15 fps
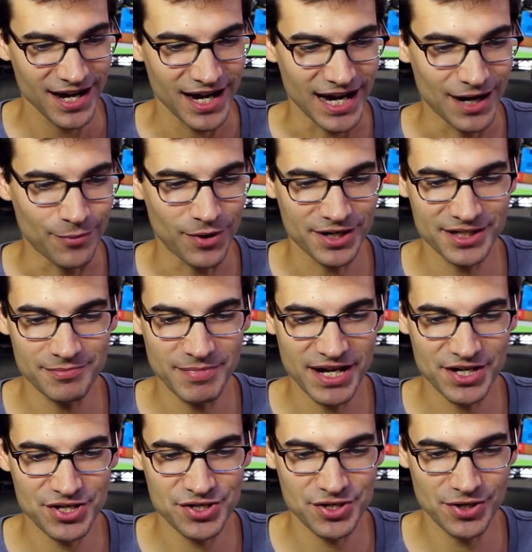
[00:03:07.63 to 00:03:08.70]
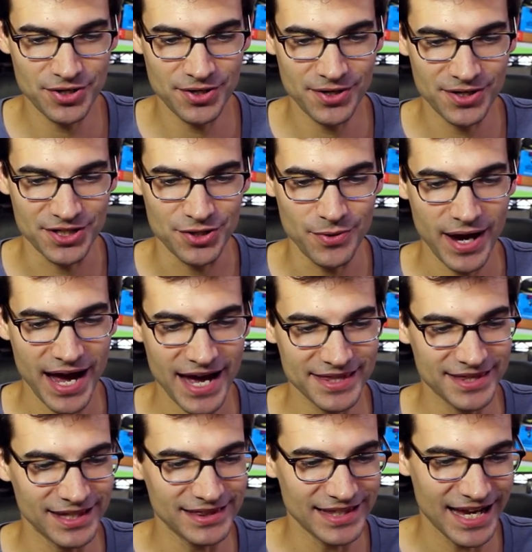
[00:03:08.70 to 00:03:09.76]
I wanted to make sure you
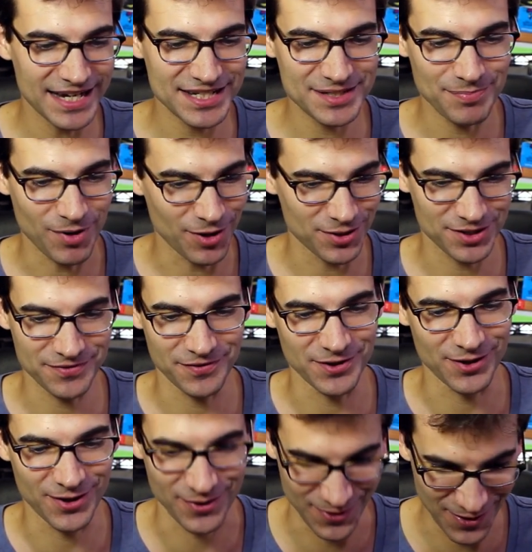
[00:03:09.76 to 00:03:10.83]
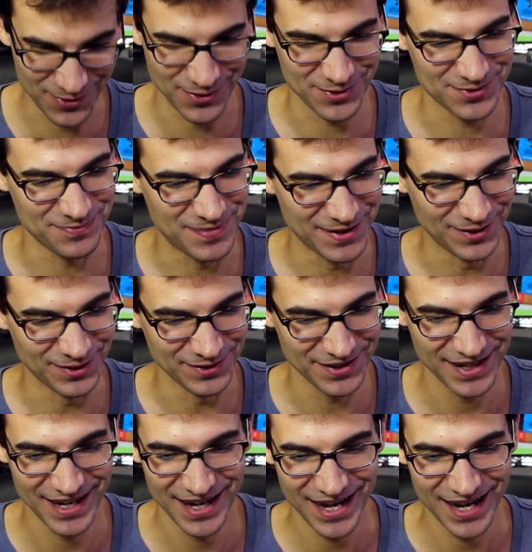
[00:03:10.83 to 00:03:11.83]
had the latest parts for your Kronos build.